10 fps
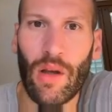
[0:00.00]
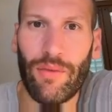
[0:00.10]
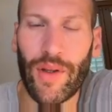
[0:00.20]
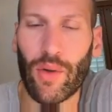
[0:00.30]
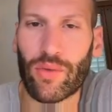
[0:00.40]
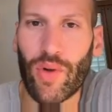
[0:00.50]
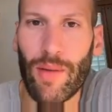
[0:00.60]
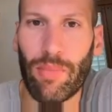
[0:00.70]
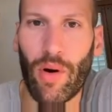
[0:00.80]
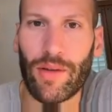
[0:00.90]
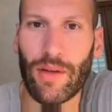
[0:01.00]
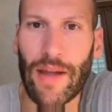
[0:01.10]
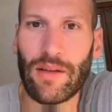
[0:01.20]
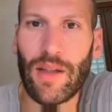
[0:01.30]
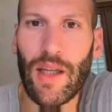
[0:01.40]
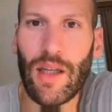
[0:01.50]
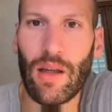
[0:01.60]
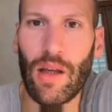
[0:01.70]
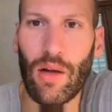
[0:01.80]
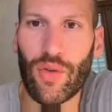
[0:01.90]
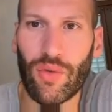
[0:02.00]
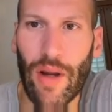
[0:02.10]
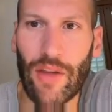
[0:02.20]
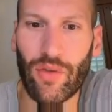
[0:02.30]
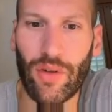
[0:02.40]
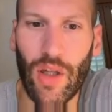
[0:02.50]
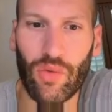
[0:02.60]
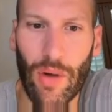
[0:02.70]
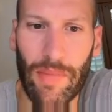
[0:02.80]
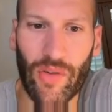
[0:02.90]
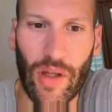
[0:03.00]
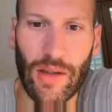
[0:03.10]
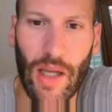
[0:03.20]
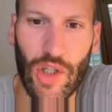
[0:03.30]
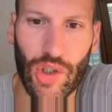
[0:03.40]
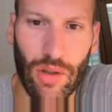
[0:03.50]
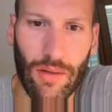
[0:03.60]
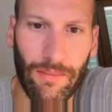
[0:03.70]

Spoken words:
Figure 3.19 illustrates this representation.